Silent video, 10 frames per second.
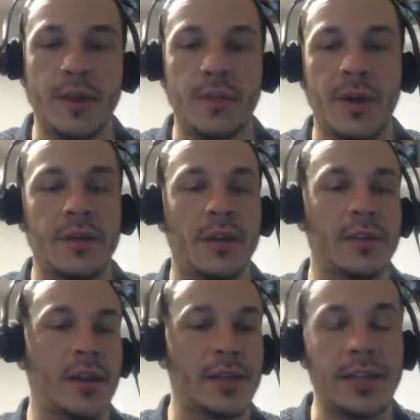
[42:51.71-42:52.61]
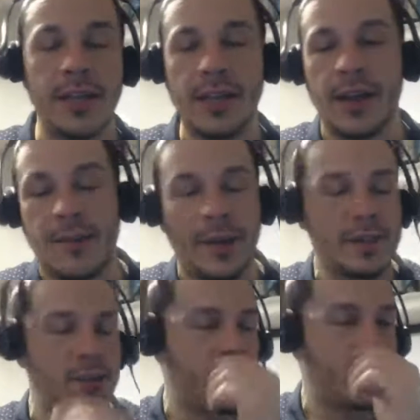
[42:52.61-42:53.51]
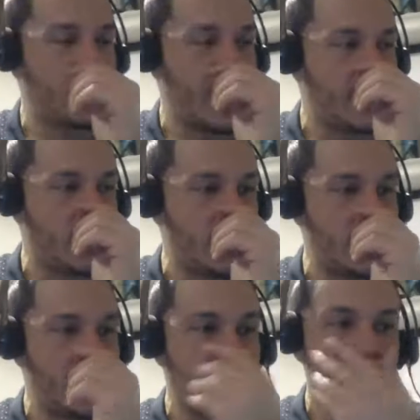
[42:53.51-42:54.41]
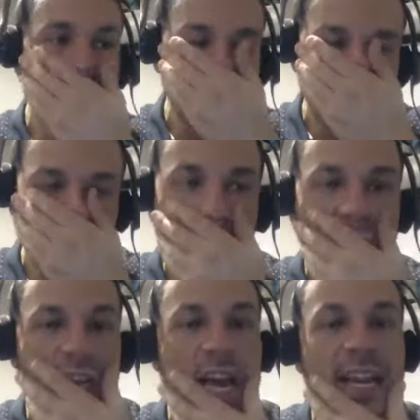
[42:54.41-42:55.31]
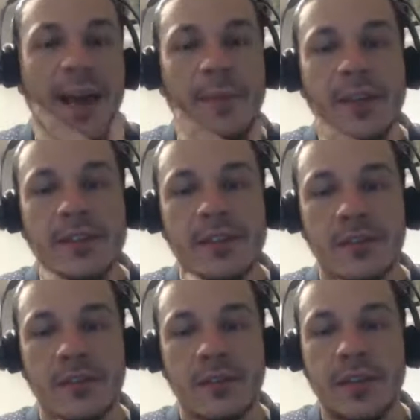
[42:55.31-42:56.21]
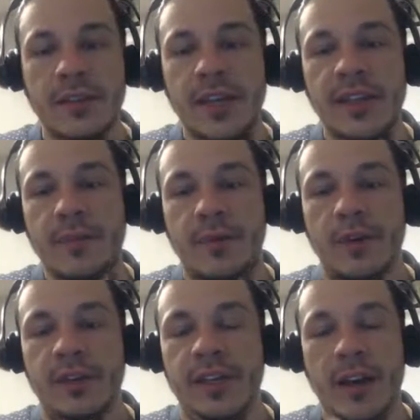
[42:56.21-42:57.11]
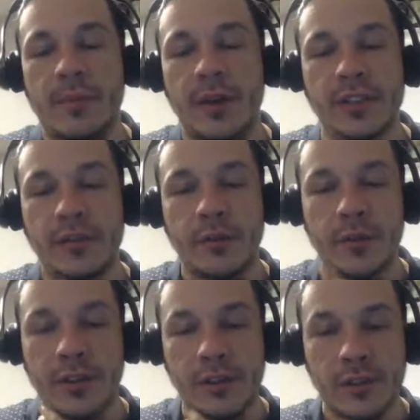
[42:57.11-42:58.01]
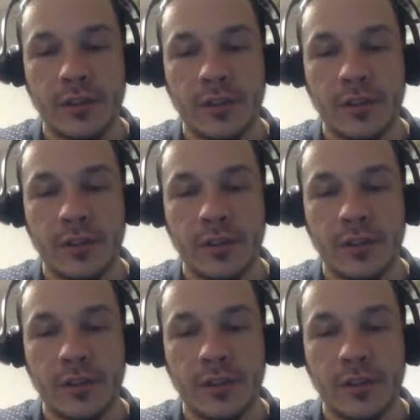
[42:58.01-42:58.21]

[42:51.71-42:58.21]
They're buying a lot. Like again, I, I mentioned this a few times, but Jack Abbey's. You know, they they they they got a bunch of foeders.